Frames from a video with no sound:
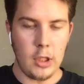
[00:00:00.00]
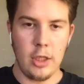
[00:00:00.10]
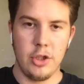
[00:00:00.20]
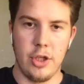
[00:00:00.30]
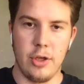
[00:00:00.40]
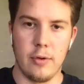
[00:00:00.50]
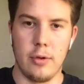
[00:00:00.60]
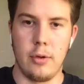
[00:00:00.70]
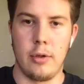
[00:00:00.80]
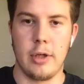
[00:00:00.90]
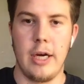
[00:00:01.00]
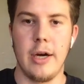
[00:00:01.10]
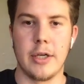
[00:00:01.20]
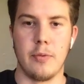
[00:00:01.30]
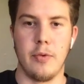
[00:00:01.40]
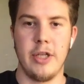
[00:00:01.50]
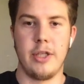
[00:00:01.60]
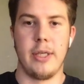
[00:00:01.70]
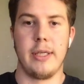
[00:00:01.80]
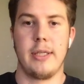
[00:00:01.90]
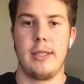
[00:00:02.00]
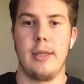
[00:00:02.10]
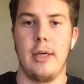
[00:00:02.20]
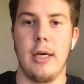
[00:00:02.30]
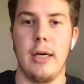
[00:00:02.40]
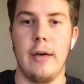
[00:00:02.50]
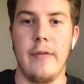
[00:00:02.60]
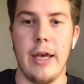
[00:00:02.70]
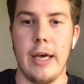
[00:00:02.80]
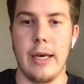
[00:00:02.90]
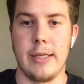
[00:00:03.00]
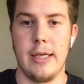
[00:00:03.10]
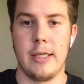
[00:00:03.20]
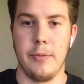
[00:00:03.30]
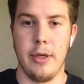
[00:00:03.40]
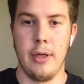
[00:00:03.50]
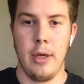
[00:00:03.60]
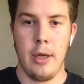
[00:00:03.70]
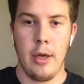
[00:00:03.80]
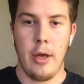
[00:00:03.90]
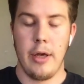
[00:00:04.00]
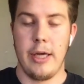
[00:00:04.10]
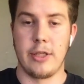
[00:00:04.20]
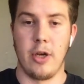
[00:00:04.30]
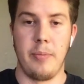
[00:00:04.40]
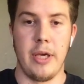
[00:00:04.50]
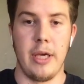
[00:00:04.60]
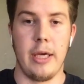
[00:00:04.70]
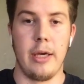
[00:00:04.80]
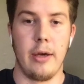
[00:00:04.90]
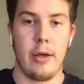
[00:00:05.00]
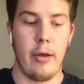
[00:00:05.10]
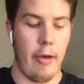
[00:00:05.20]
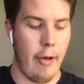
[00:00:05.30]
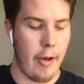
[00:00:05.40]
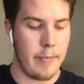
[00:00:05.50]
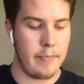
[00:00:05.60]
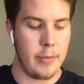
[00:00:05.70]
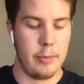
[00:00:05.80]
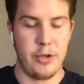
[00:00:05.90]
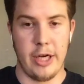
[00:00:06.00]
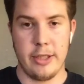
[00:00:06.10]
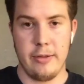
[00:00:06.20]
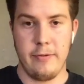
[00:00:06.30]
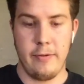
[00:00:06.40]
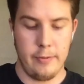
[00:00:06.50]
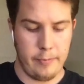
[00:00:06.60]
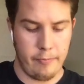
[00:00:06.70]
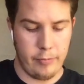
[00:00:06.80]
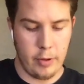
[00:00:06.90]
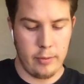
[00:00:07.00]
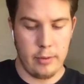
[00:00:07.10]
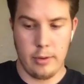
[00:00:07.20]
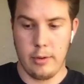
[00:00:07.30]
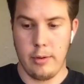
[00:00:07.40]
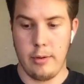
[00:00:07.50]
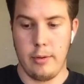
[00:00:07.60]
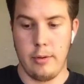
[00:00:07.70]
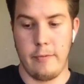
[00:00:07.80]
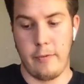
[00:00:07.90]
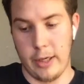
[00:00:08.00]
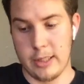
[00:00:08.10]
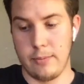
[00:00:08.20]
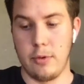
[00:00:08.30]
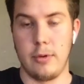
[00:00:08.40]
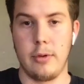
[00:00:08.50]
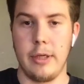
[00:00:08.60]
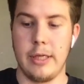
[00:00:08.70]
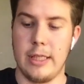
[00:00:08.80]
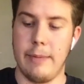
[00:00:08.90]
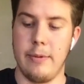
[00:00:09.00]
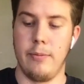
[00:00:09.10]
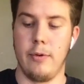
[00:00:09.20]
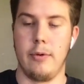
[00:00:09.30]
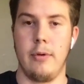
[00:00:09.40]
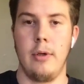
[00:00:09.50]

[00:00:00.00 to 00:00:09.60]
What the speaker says: General characteristics of an assessment: it's going to be objective, flexible, acceptable,